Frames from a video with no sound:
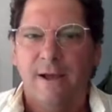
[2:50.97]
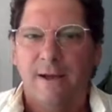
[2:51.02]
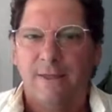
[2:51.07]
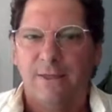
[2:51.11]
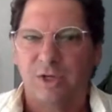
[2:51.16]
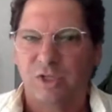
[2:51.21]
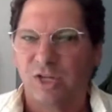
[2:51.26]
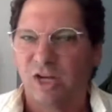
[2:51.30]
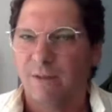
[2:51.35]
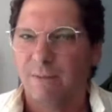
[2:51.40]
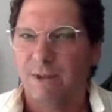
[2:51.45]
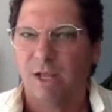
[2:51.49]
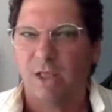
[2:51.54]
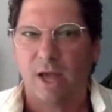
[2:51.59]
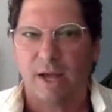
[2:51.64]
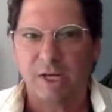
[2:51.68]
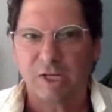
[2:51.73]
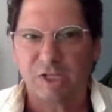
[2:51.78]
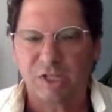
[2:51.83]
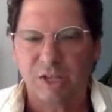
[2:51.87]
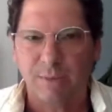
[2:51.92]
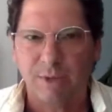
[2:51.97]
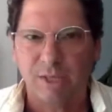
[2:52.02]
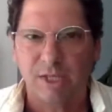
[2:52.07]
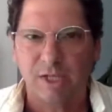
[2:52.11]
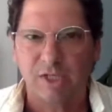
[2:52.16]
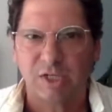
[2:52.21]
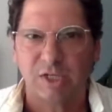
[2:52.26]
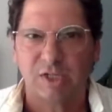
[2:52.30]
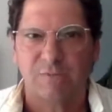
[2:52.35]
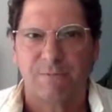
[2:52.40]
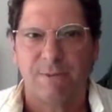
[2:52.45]
There's going to be a lot of
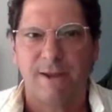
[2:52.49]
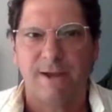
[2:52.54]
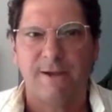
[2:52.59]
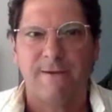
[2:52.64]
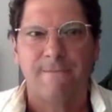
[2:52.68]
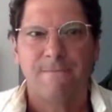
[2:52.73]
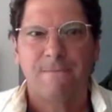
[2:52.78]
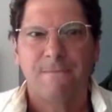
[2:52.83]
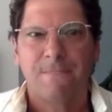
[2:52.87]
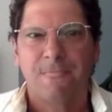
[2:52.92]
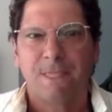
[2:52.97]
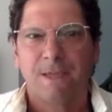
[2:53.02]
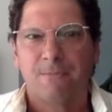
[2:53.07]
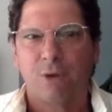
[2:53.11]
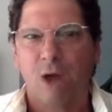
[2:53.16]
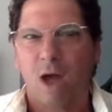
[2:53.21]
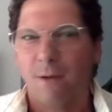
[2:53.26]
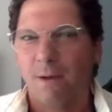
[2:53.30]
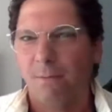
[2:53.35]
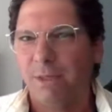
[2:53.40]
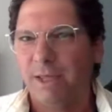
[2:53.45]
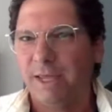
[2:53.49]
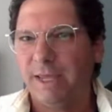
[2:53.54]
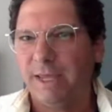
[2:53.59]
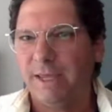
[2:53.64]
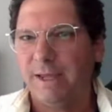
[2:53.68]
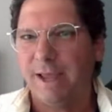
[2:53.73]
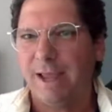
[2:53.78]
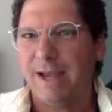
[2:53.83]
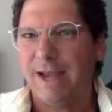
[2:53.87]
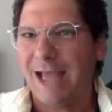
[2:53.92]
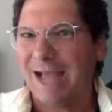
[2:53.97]
stimulus. It's been probably
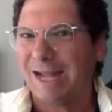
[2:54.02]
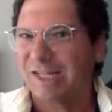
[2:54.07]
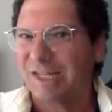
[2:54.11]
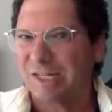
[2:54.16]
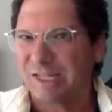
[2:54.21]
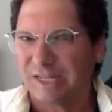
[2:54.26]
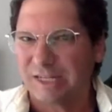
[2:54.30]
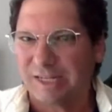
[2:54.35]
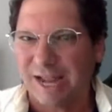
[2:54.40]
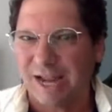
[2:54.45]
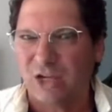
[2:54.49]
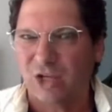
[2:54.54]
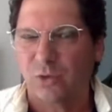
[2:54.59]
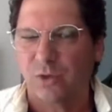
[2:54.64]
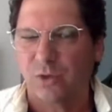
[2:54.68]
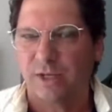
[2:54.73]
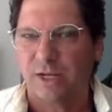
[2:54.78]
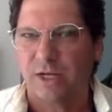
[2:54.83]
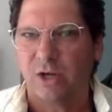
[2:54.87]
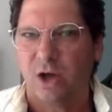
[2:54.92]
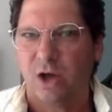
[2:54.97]
in excess of $10 trillion.